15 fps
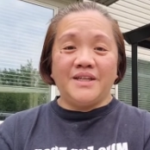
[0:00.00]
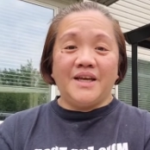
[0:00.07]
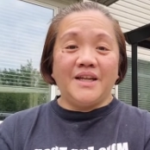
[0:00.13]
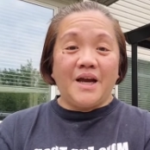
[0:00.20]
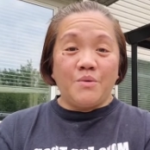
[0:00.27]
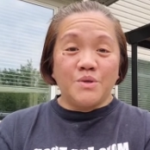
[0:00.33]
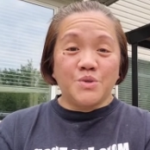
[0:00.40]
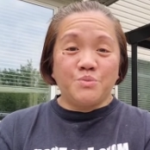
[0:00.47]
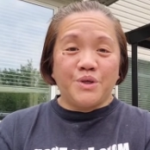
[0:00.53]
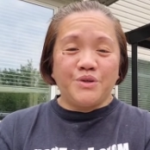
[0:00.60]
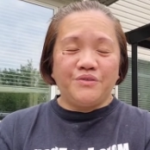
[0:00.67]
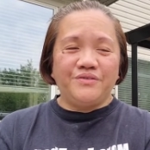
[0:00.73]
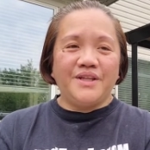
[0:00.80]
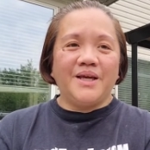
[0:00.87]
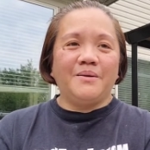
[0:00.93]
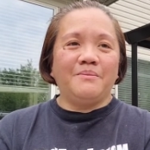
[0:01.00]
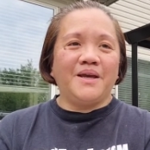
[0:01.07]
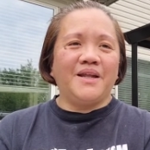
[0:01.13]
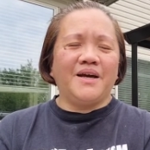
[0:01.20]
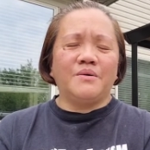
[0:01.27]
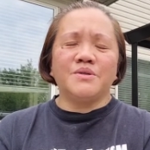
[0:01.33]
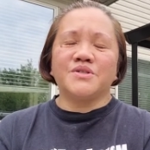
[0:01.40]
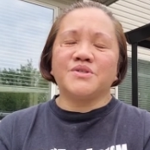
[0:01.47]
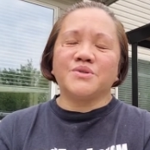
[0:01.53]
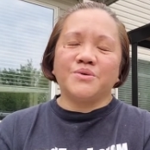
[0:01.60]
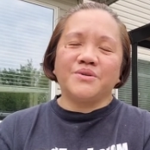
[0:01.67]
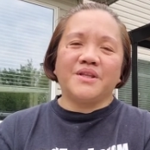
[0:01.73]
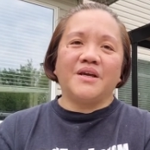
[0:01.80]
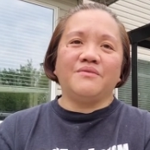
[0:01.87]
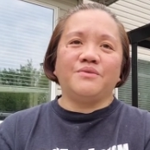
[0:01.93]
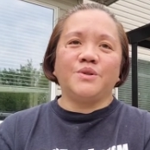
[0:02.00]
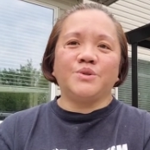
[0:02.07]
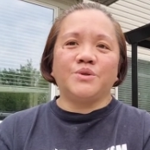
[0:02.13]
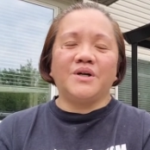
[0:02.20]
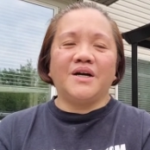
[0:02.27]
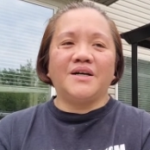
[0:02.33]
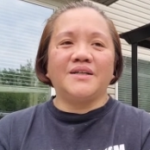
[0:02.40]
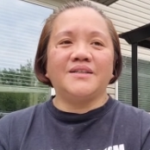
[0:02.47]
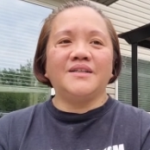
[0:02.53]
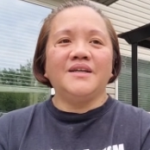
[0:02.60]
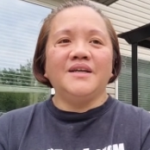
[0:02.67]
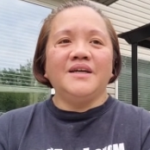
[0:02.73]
and I was one of them. And I was so thankful to God.